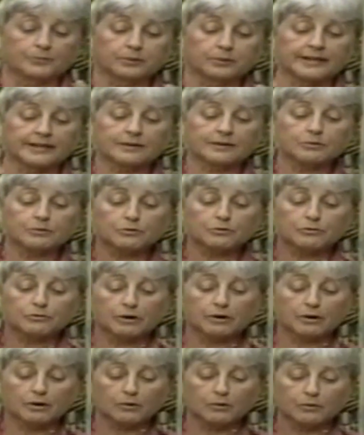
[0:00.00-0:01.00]
The plant
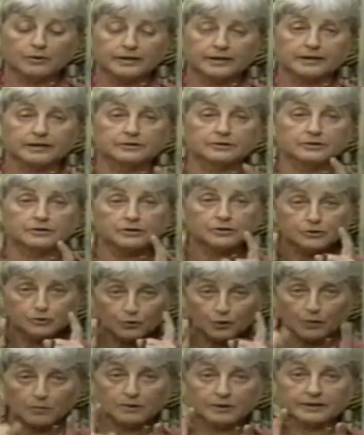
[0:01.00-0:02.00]
will grow in
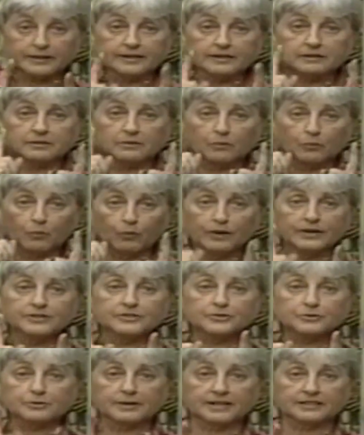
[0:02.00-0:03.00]
normally
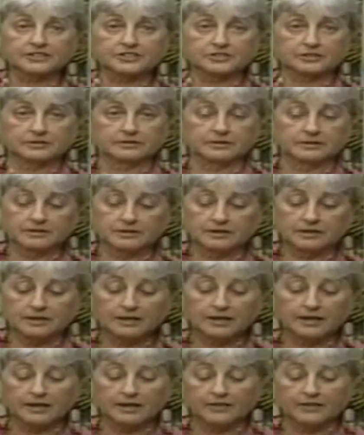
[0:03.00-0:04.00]
one direction.
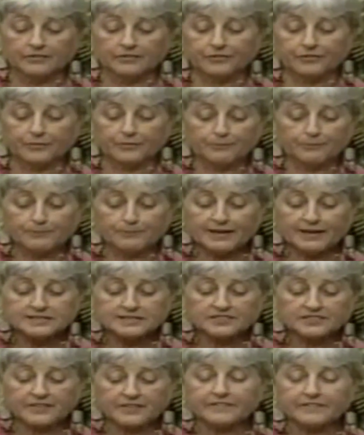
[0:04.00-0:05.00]
The
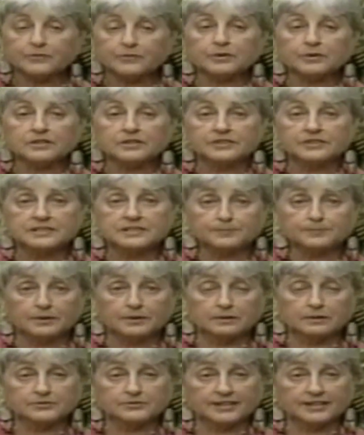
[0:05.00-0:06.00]
base of every one of these
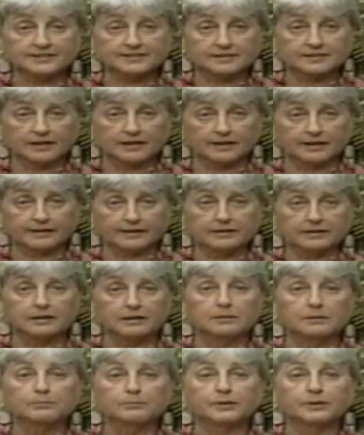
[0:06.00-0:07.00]
bulbs has an
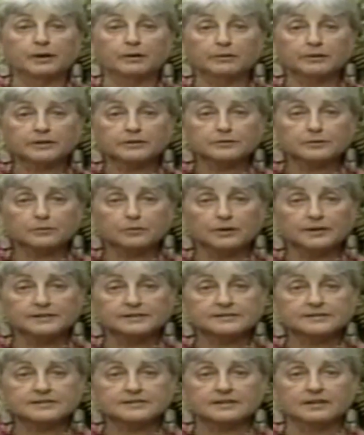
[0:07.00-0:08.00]
eye, but only the
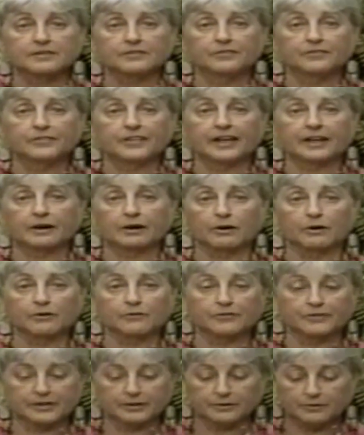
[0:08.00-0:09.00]
ones that
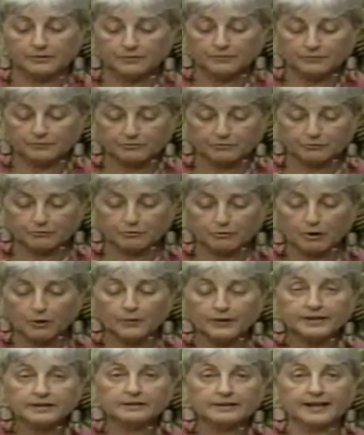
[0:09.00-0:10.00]
are the
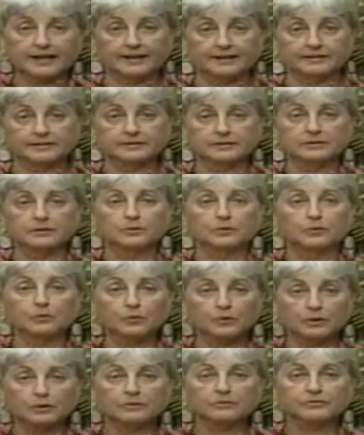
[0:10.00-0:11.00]
growing end
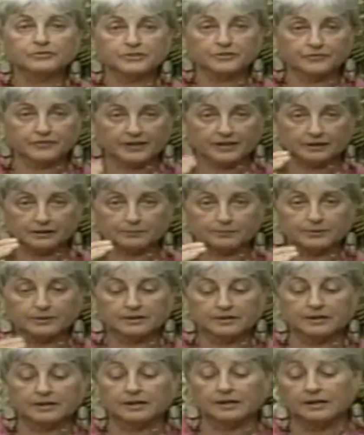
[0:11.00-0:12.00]
will develop.